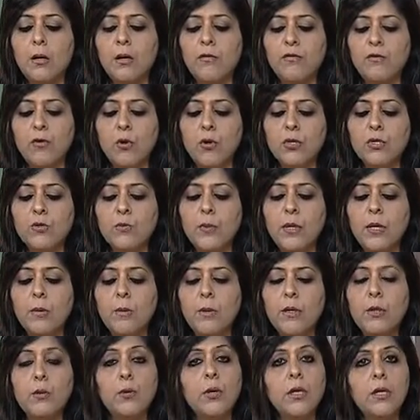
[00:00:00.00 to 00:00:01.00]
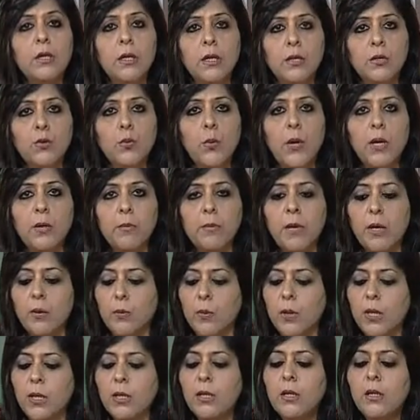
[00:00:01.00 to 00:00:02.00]
of course we will be doing it one by
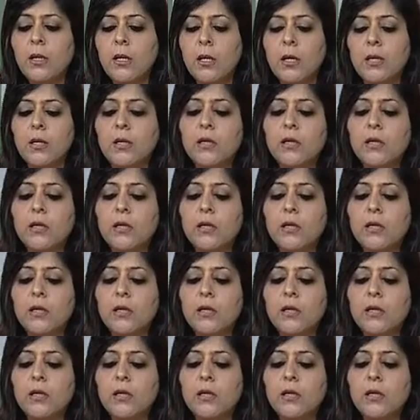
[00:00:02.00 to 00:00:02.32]
one.